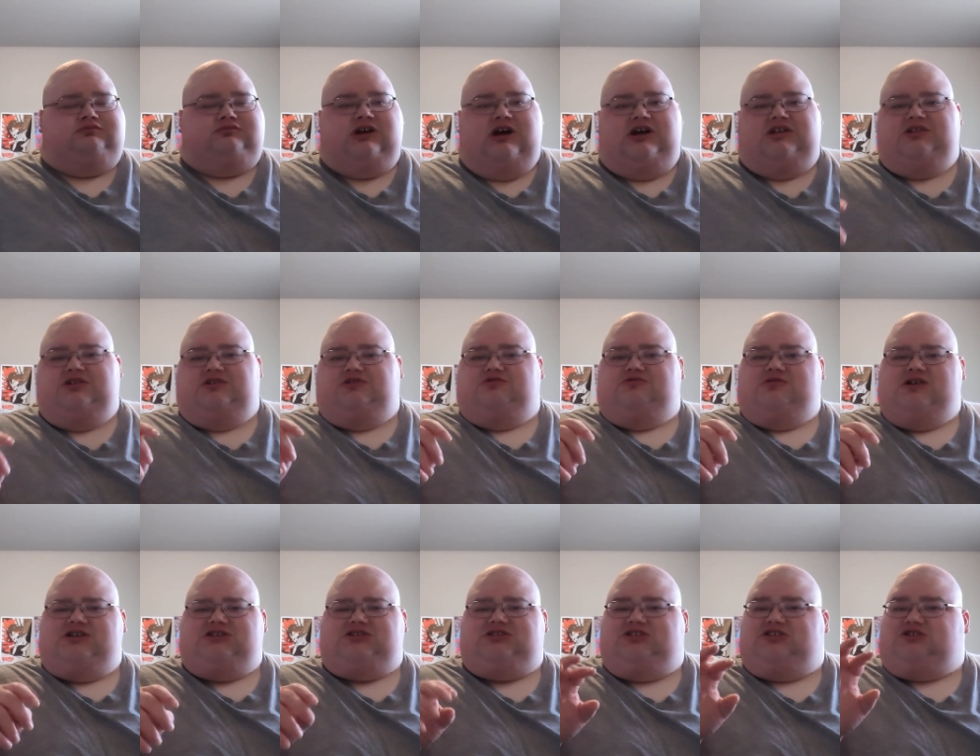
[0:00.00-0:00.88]
And the
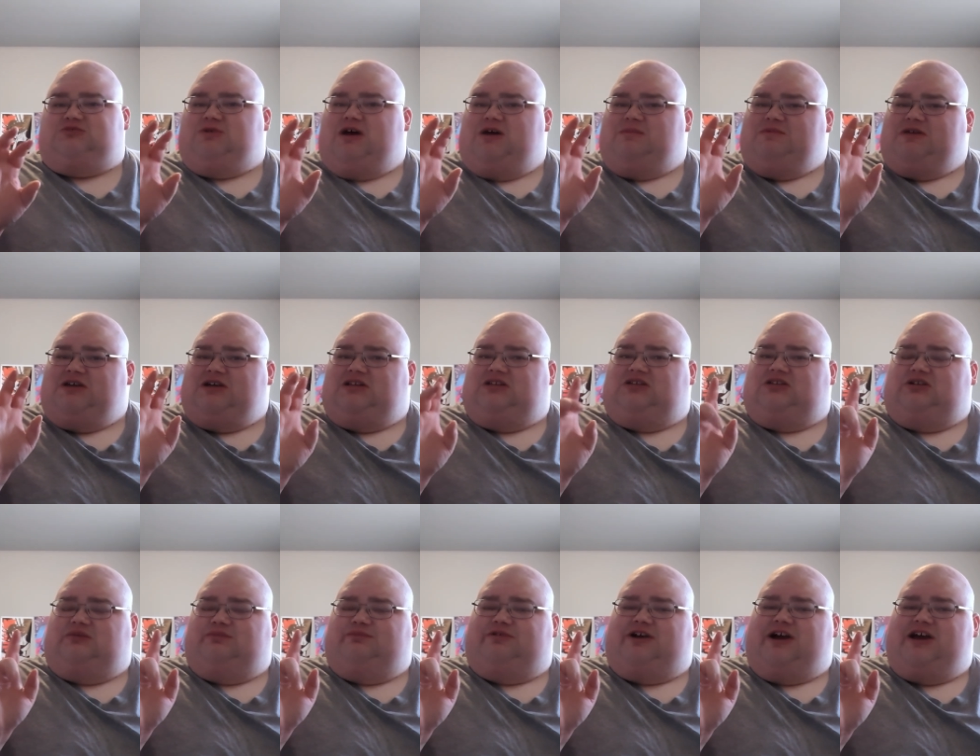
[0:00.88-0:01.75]
crust, despite being a
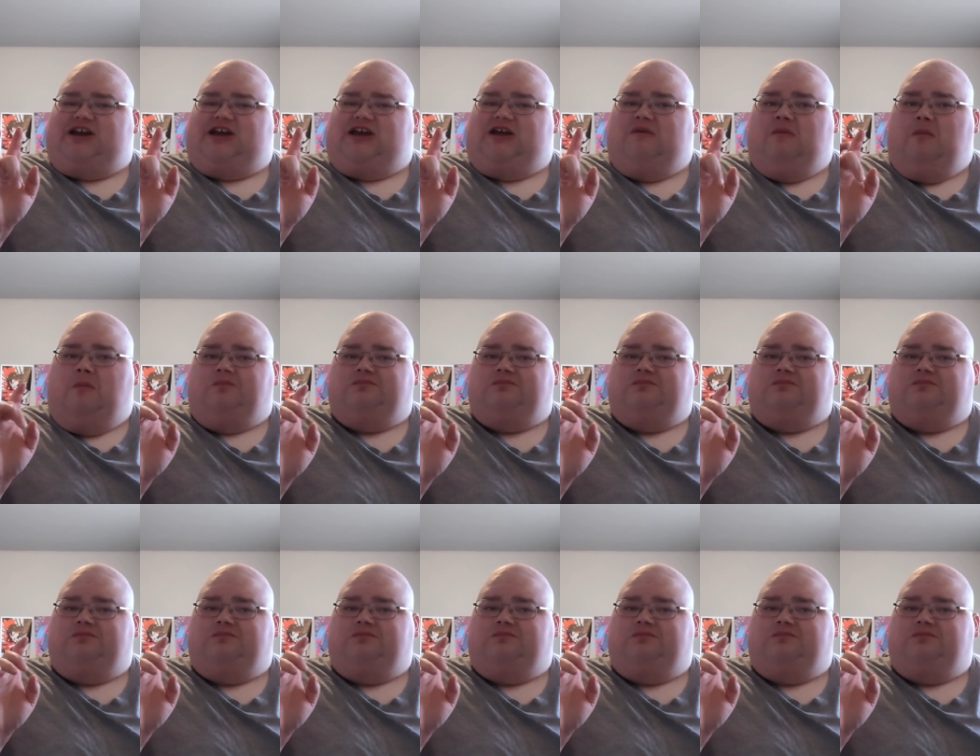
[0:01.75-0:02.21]
little bready,